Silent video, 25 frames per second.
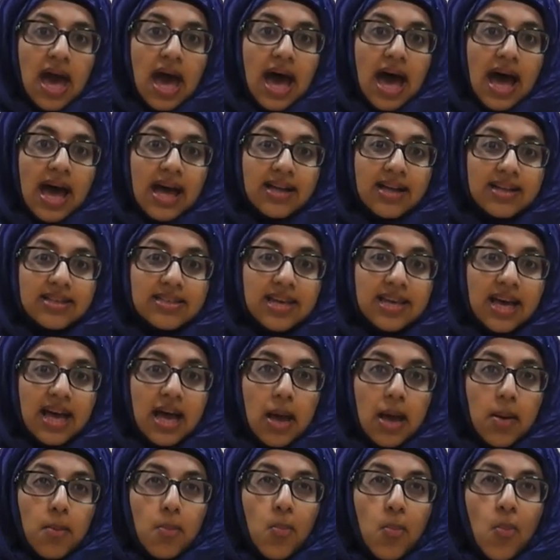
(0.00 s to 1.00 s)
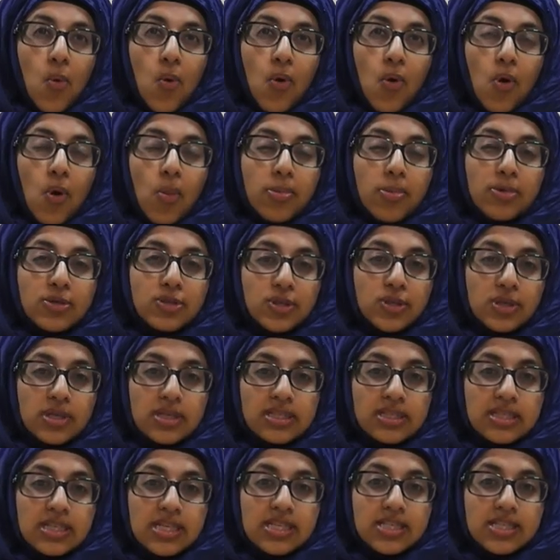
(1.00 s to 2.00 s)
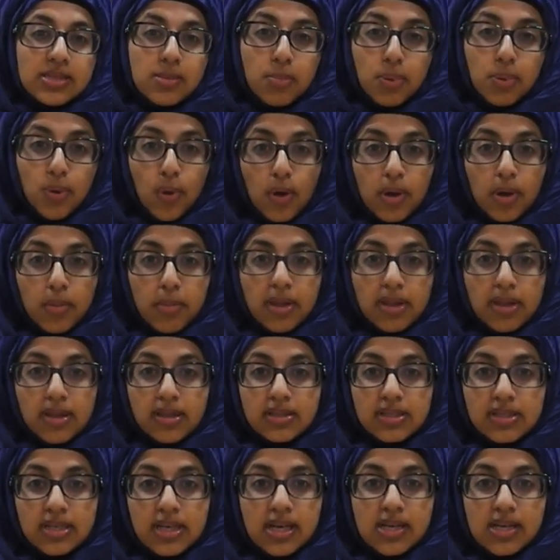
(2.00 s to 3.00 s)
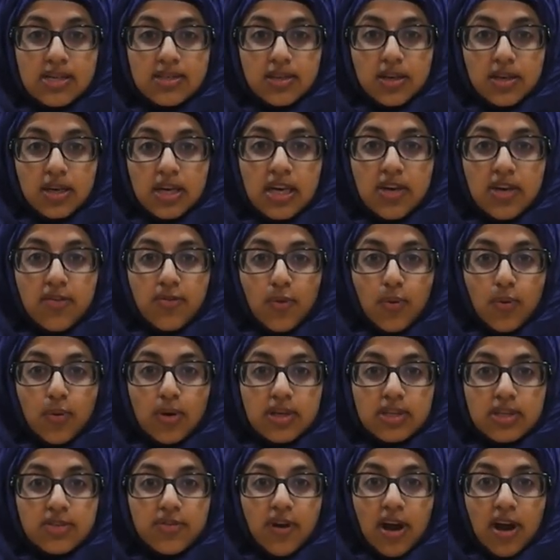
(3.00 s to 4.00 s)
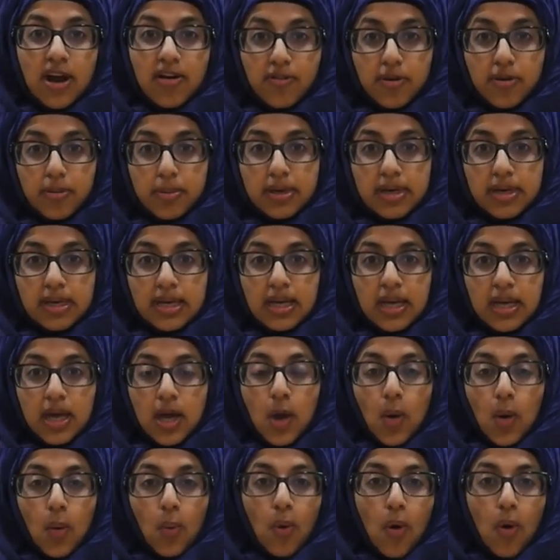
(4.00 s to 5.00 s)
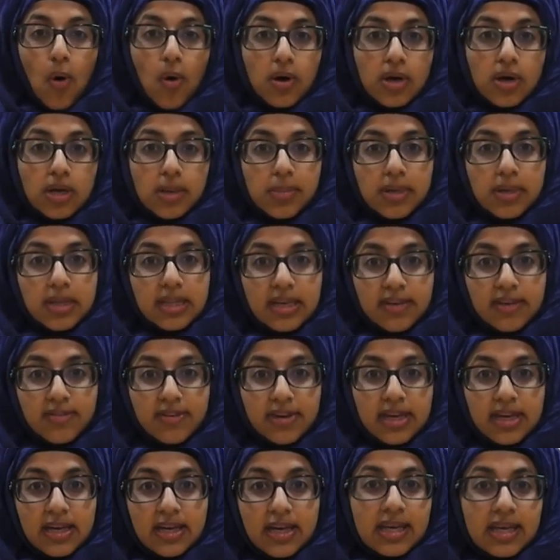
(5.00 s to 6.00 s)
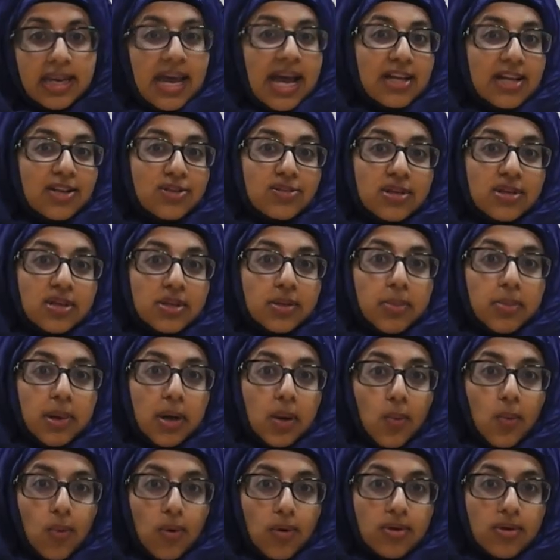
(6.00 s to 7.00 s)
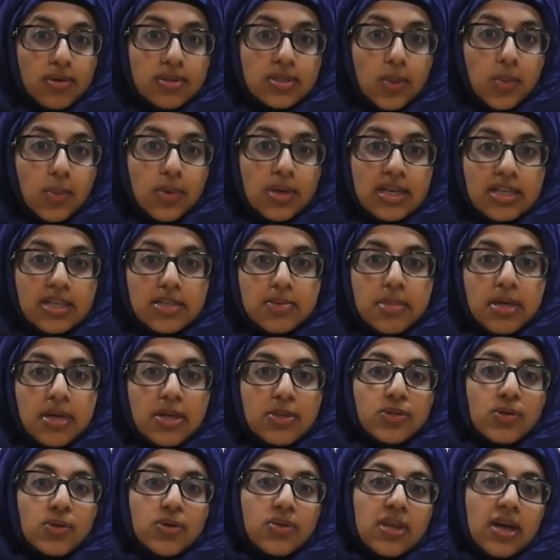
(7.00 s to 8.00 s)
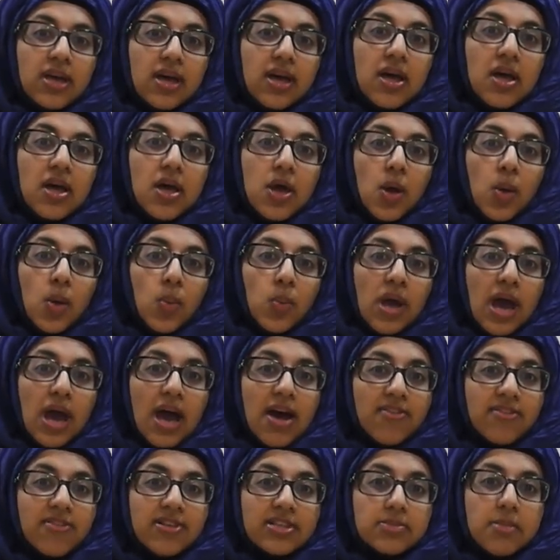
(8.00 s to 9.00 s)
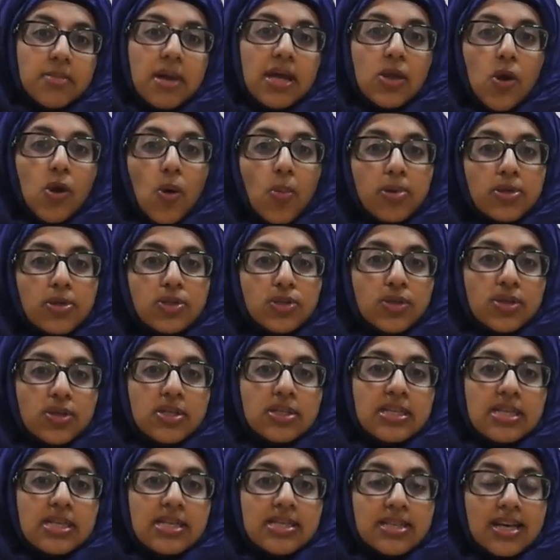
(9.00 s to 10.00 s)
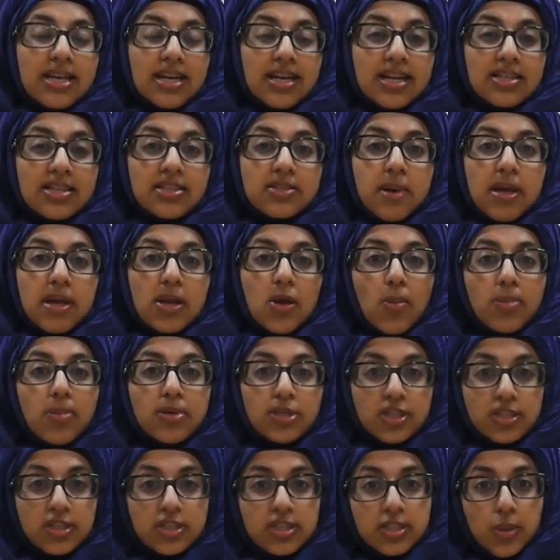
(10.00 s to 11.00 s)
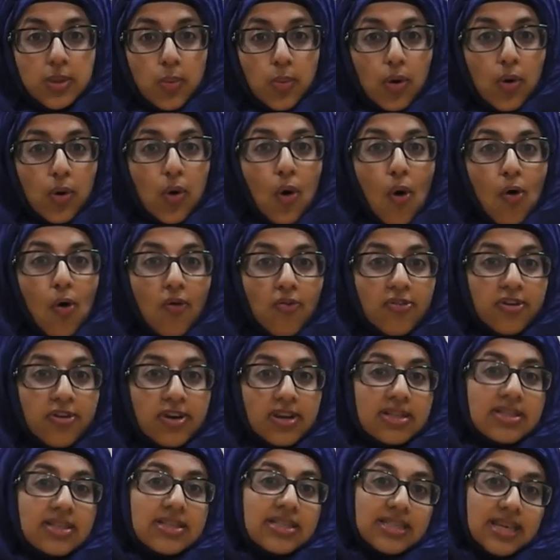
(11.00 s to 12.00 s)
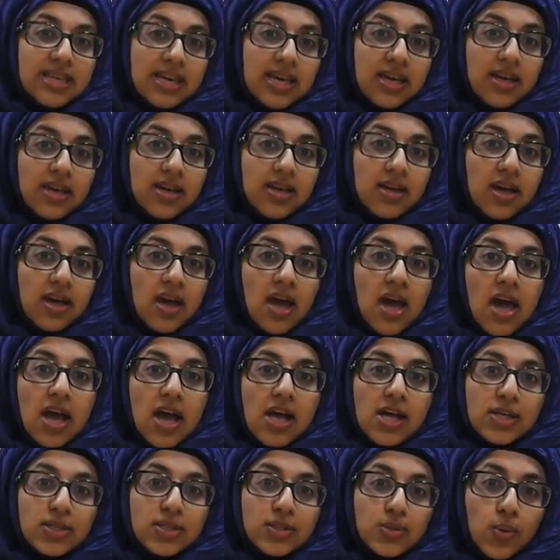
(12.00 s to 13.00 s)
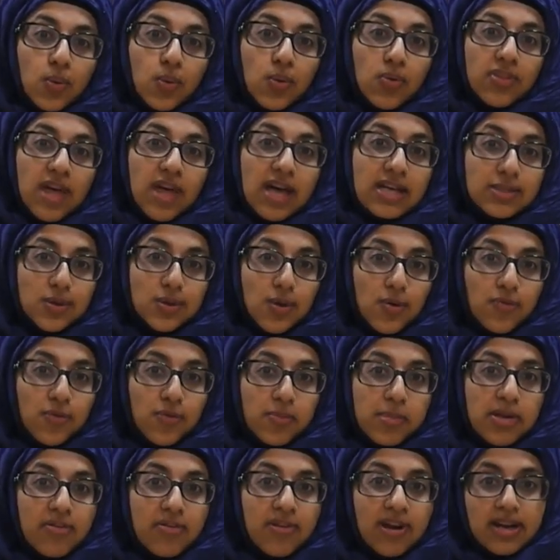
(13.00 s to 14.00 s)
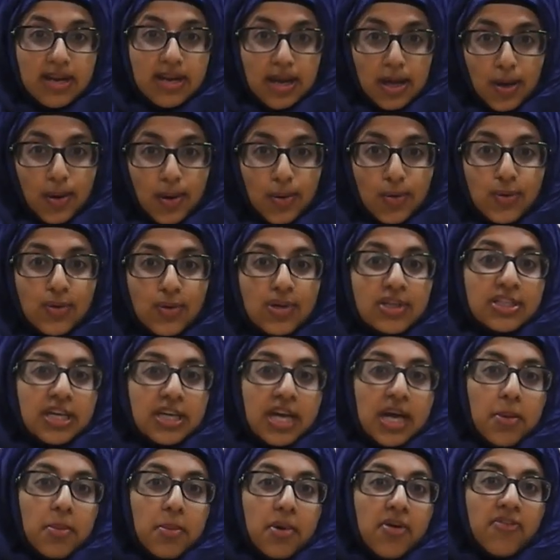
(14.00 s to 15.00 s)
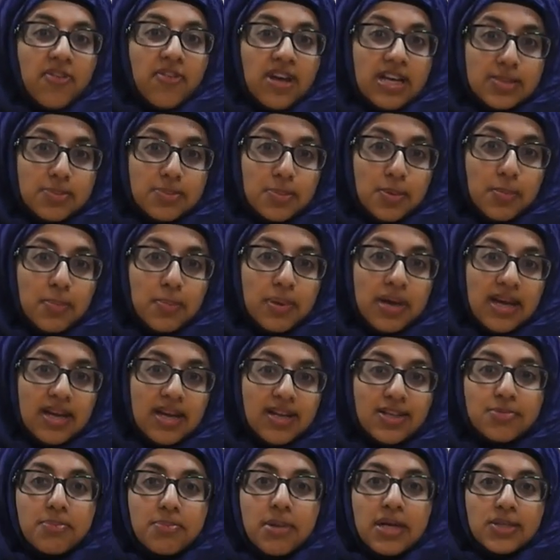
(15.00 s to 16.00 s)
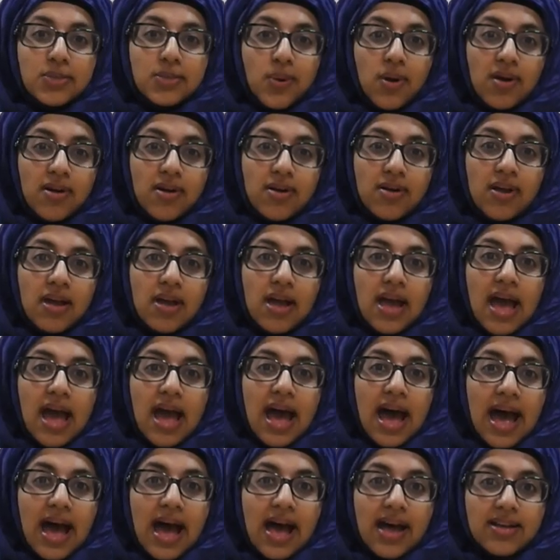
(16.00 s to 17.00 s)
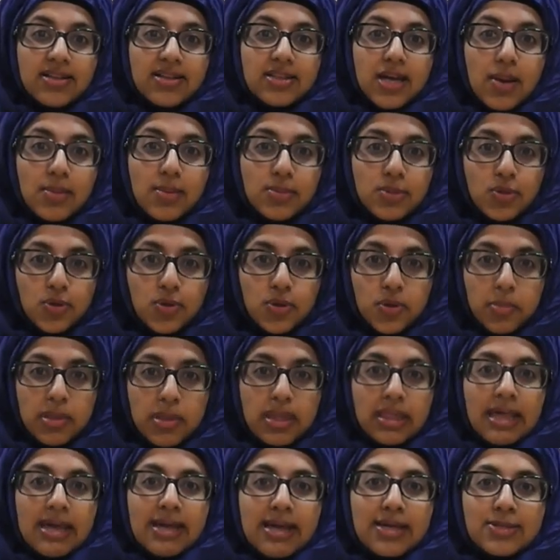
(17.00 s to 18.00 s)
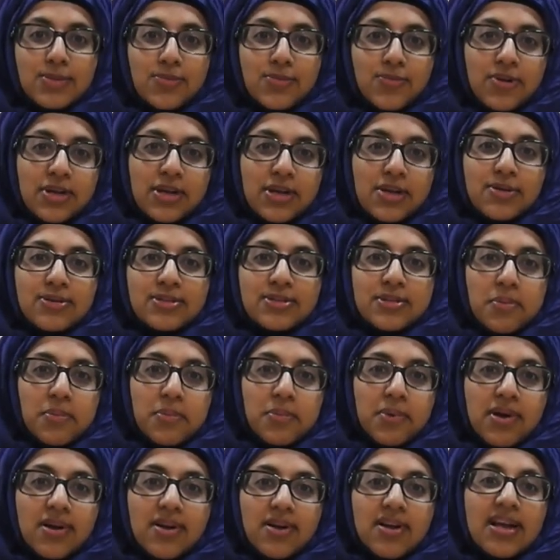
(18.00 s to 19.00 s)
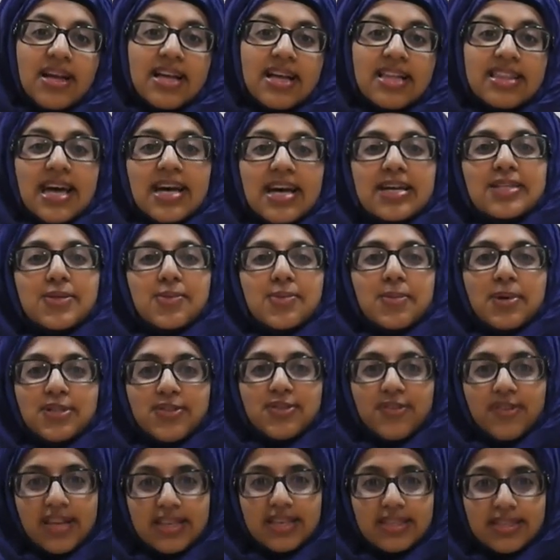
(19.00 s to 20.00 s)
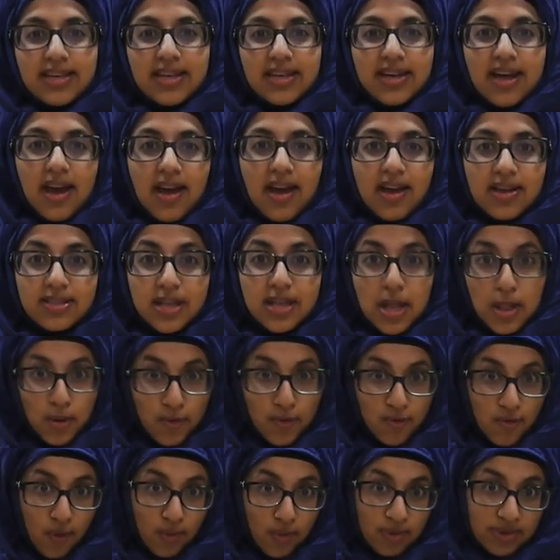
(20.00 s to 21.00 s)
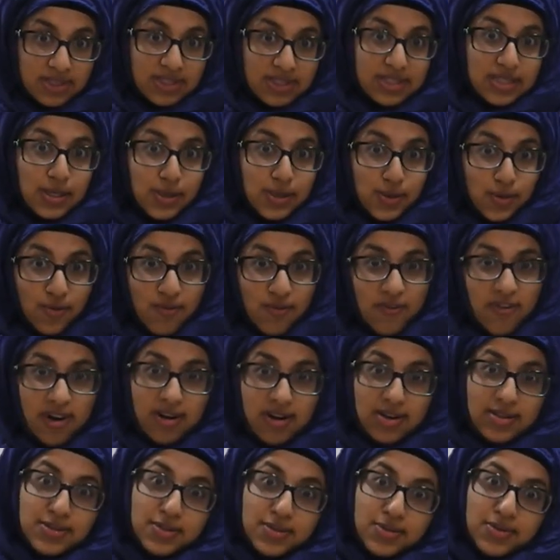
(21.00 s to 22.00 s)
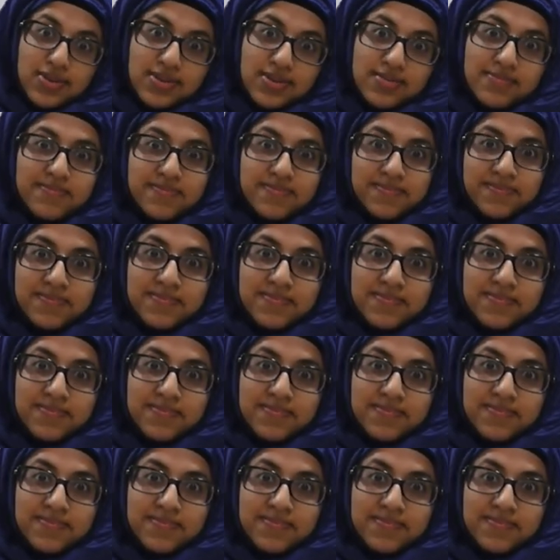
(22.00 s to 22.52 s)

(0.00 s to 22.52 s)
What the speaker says: And more opportunities, employability is a key focus for everybody. We're all going to be leaving and entering the big world, and we need to make sure that we have as many opportunities and as many opportunities that we're confident to take. So that's all from me right now. You can check out my Facebook page, my Twitter, and I'm sure there'll be links over here somewhere. Thanks so much for listening, guys. I look forward to seeing you very soon.